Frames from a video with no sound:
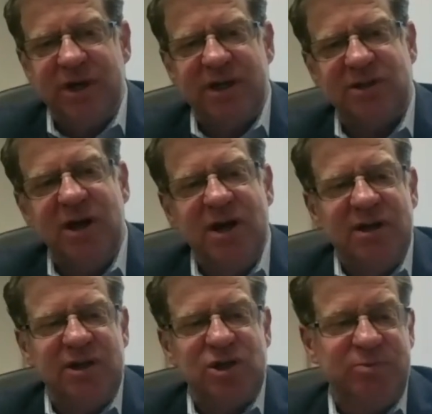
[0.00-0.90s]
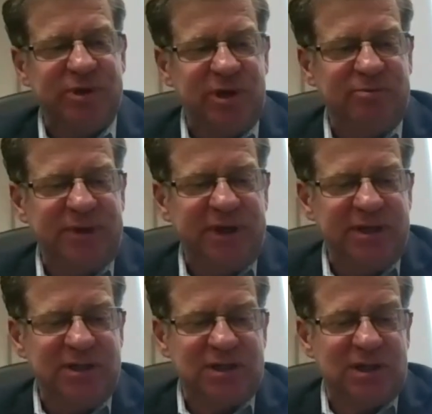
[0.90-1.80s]
Yes, they should put in
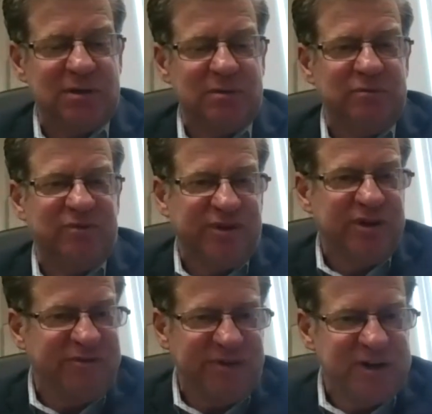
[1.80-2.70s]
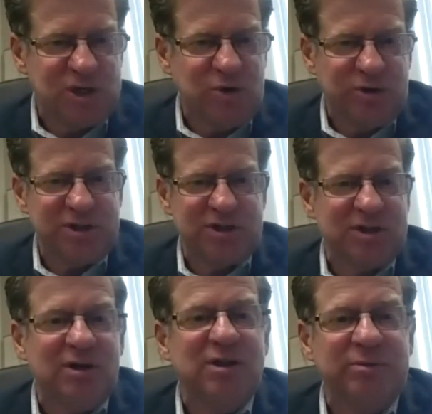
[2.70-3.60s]
place uh, free French courses to
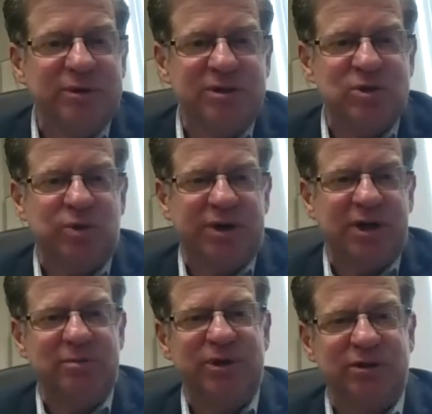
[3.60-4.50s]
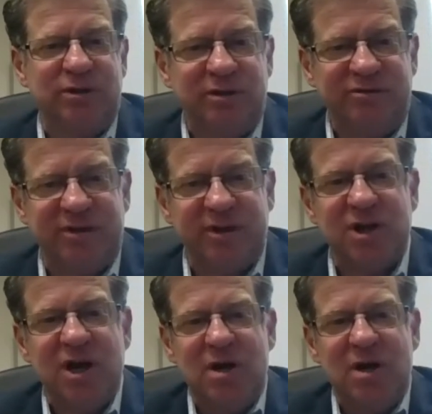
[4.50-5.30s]
all immigrants that want to come here and learn French.